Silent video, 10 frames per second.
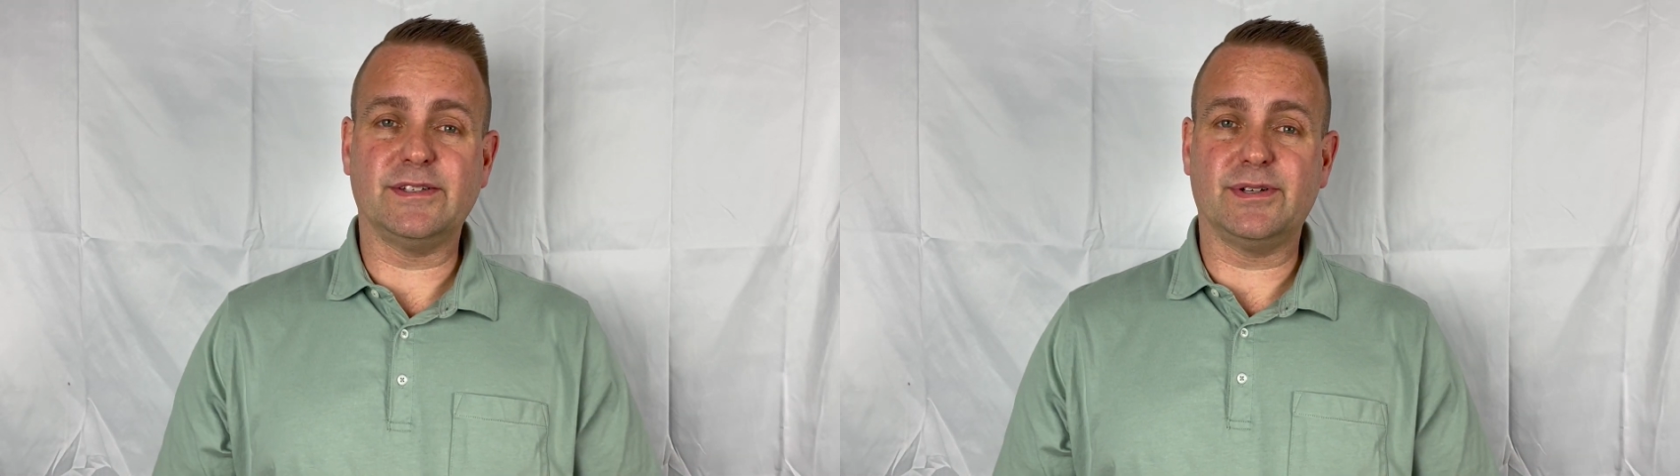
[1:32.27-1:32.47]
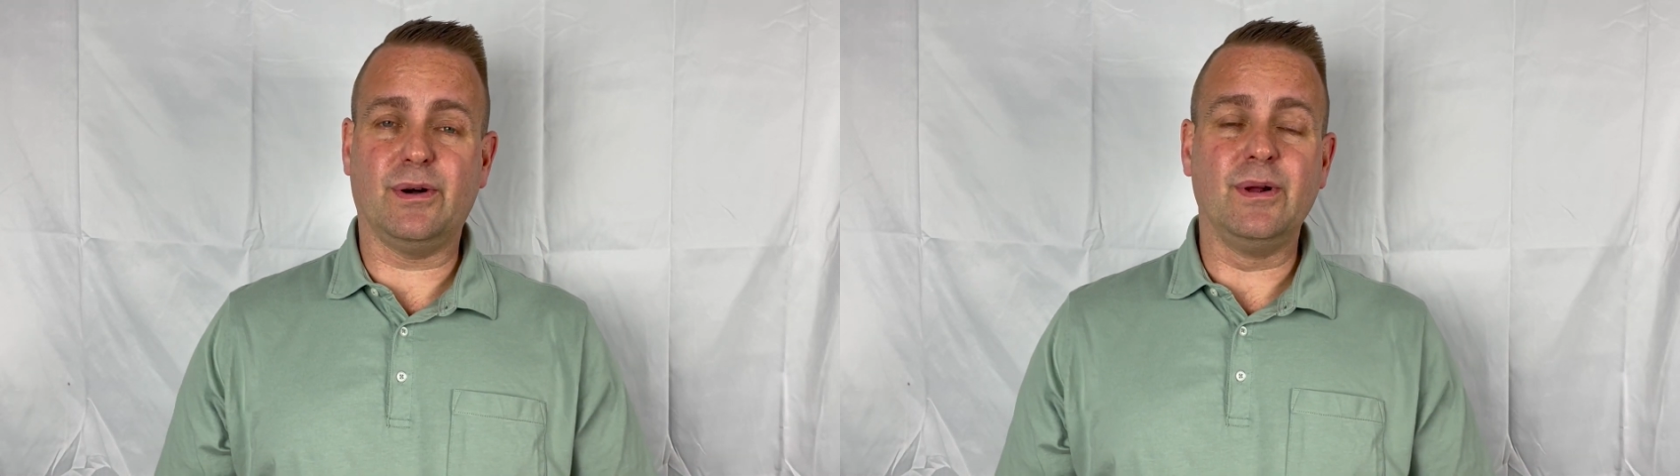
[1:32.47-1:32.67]

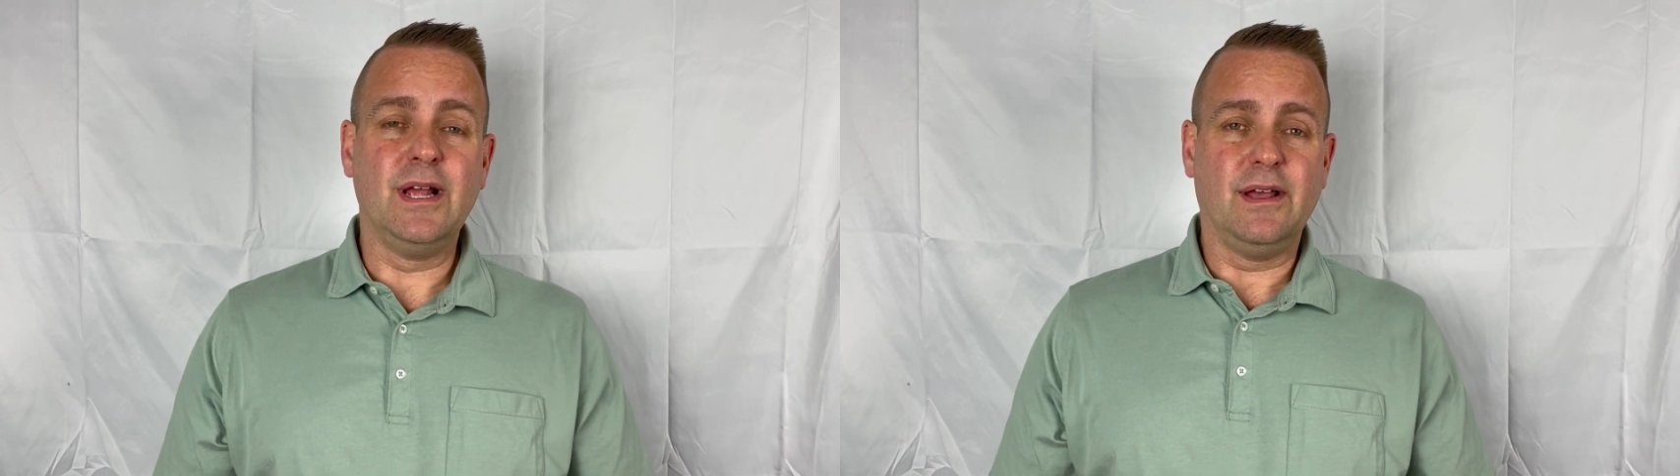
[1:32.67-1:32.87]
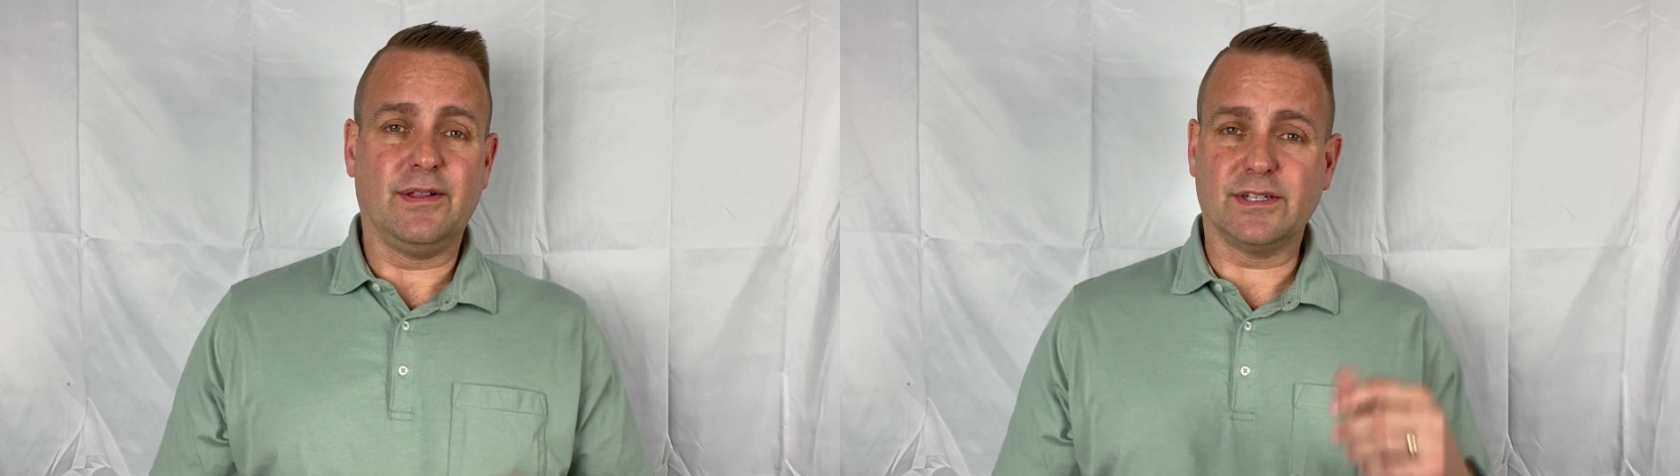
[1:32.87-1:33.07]
So
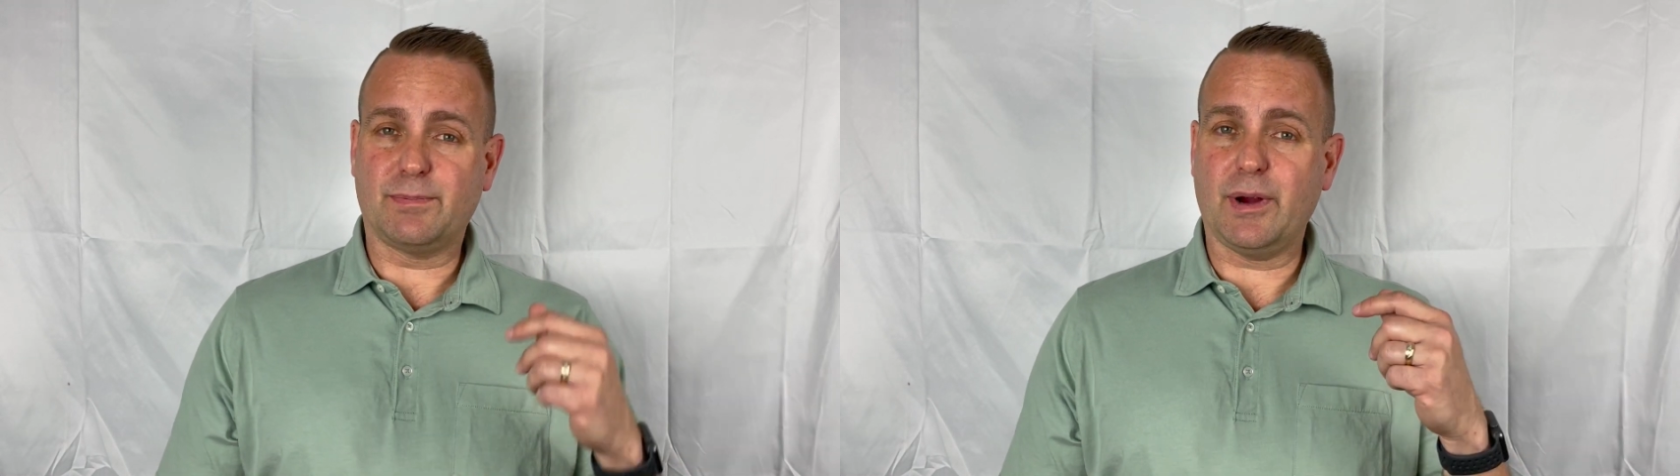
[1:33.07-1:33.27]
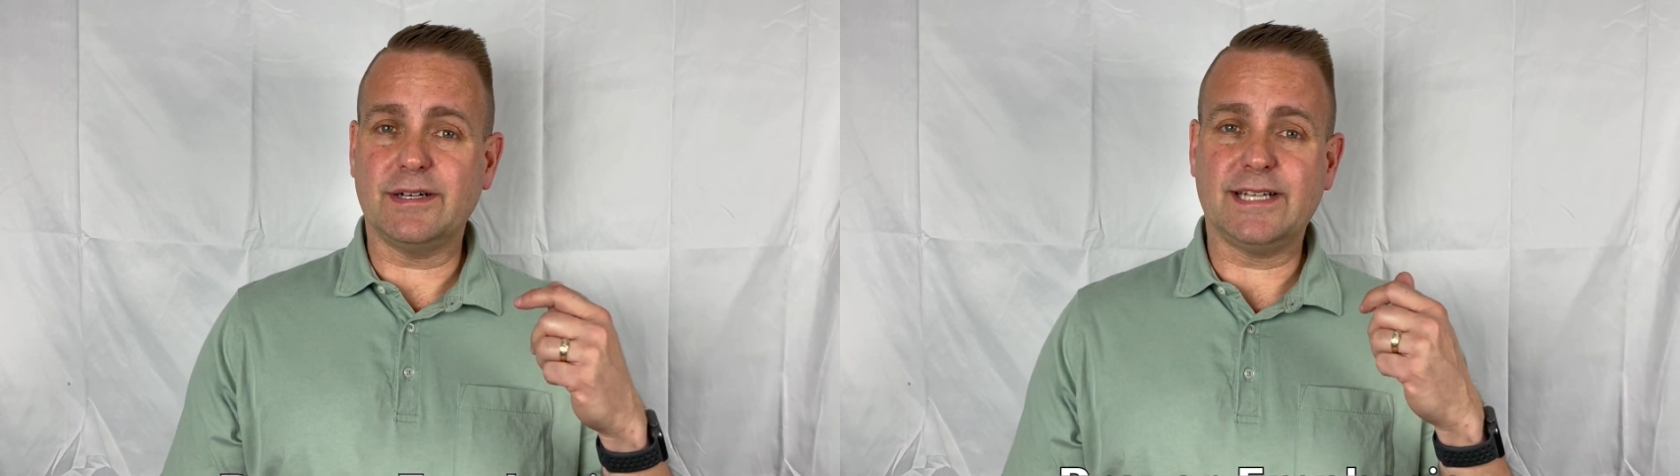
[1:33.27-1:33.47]
there's
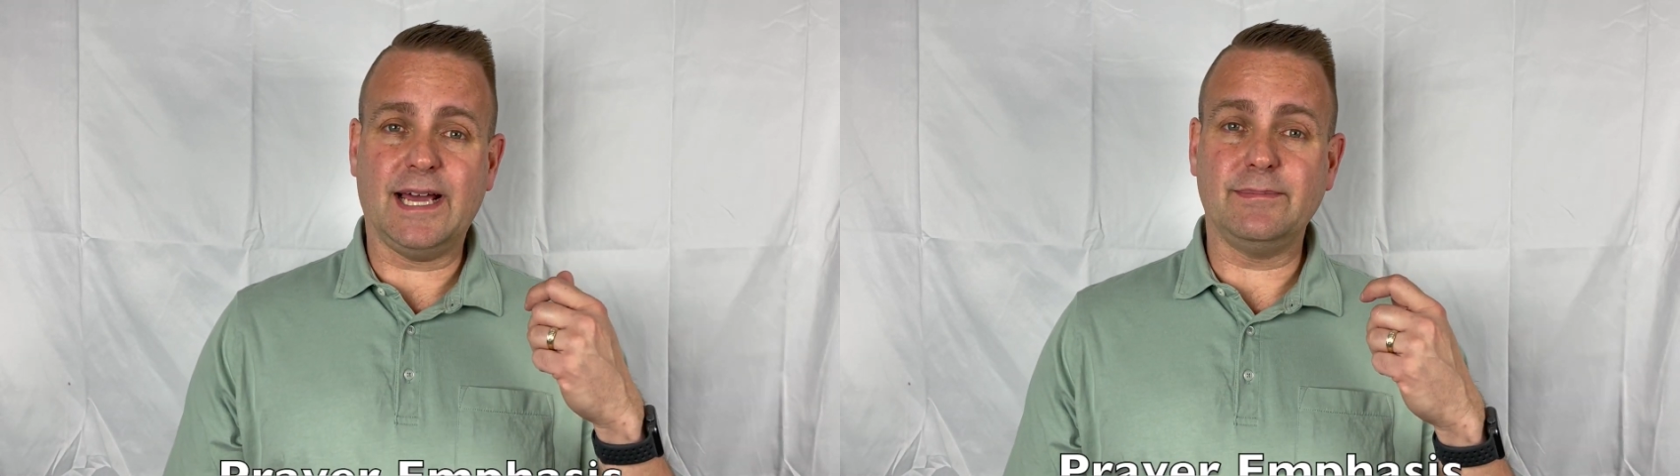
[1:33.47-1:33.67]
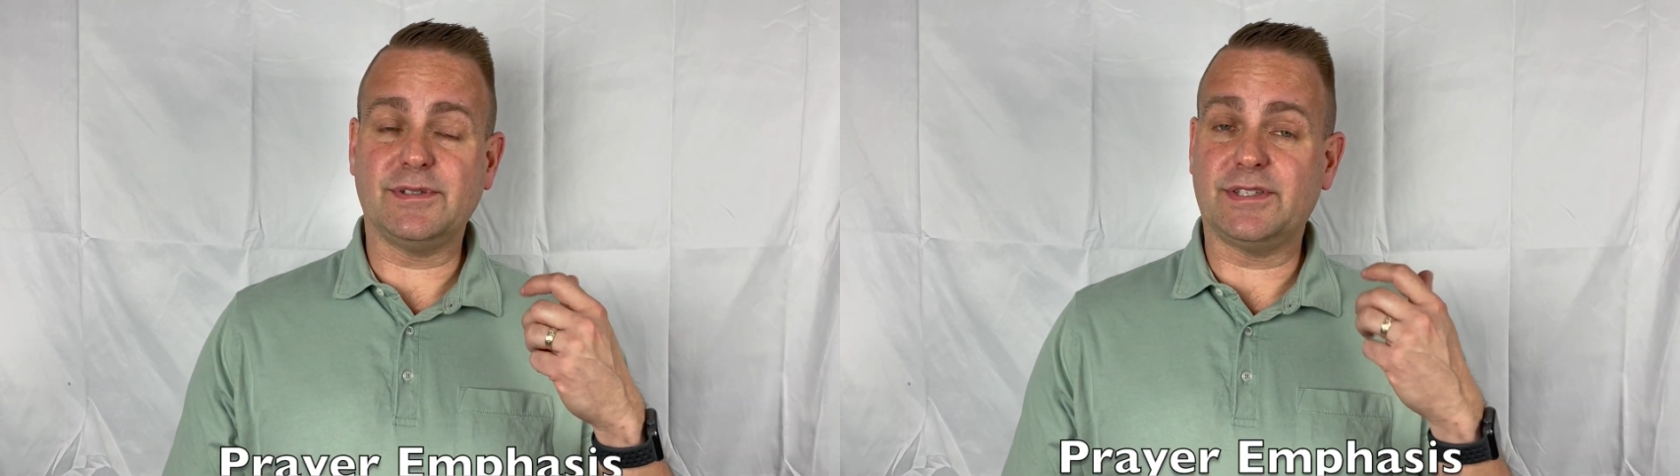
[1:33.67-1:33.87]
prayer
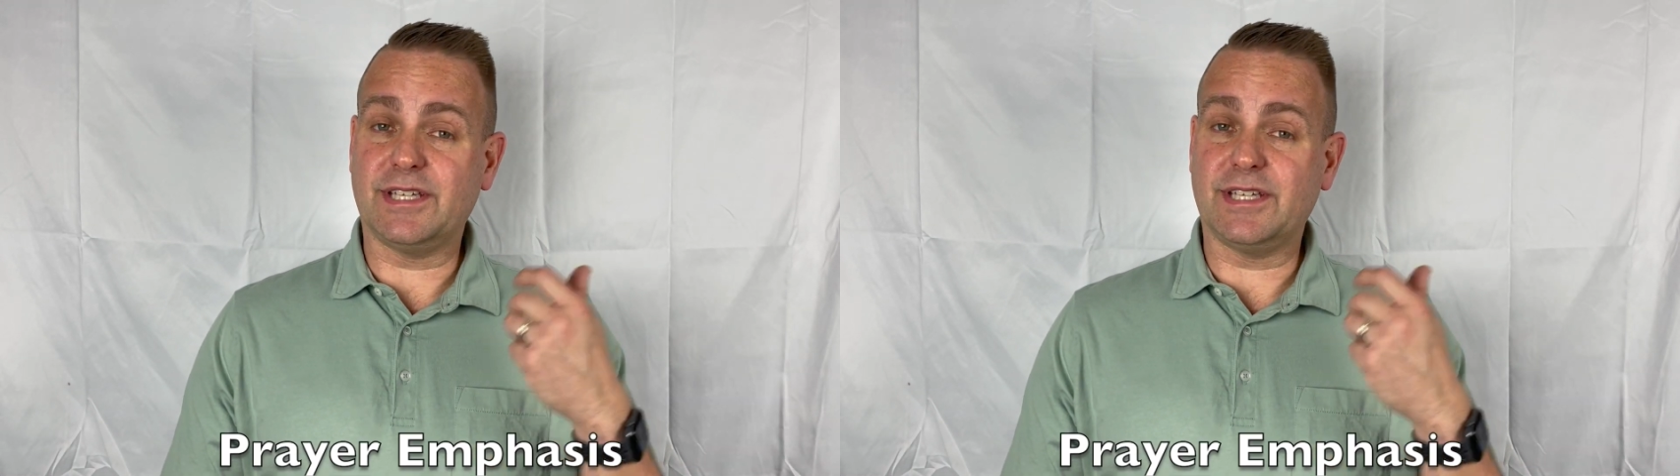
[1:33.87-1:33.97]
times